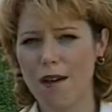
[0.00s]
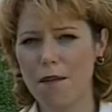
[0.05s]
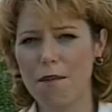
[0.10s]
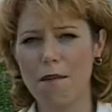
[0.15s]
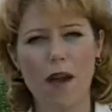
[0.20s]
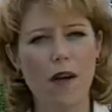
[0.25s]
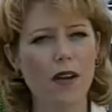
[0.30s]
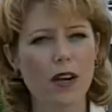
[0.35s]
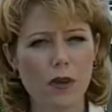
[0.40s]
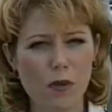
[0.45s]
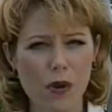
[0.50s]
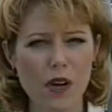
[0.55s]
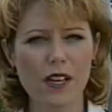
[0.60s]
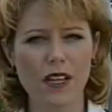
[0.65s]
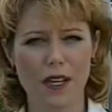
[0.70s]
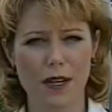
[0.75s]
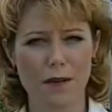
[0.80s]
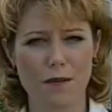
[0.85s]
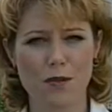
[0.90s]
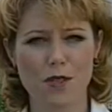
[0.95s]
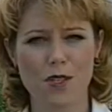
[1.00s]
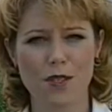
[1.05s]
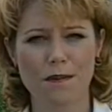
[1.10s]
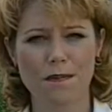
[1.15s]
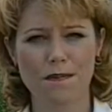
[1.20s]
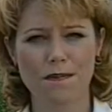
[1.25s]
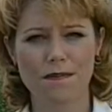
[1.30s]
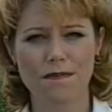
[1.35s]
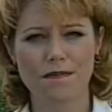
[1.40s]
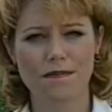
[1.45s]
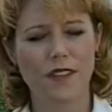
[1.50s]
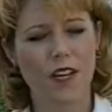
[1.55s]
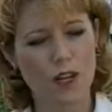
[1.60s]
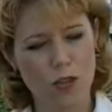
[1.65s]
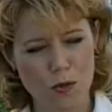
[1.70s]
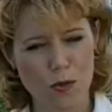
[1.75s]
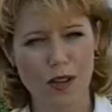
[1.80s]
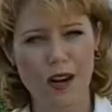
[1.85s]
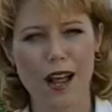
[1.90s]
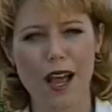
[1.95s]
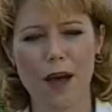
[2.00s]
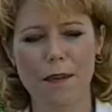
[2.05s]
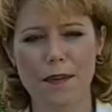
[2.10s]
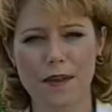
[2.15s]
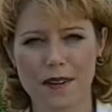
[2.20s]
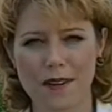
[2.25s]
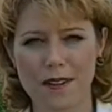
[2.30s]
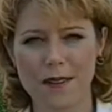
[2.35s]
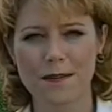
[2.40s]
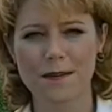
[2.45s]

Mary Williams. Here's what happened.